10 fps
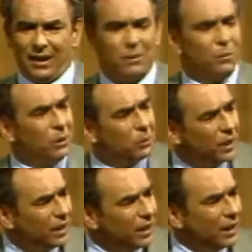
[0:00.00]
And we
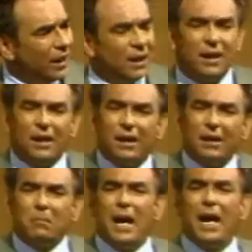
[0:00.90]
read
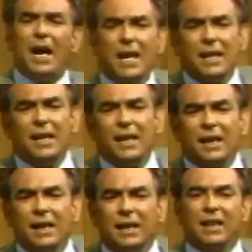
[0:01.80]
that man
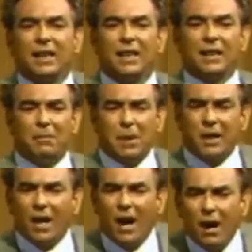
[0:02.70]

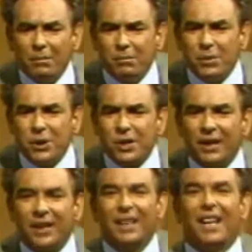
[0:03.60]
becomes
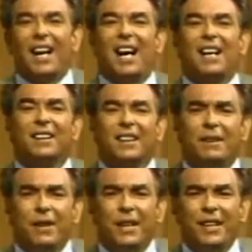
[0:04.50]
a
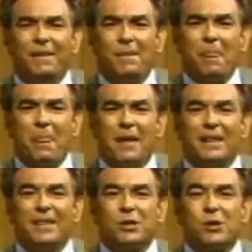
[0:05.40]
living
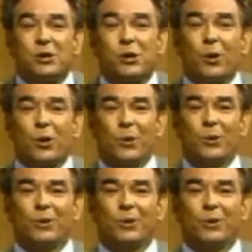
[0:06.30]
soul.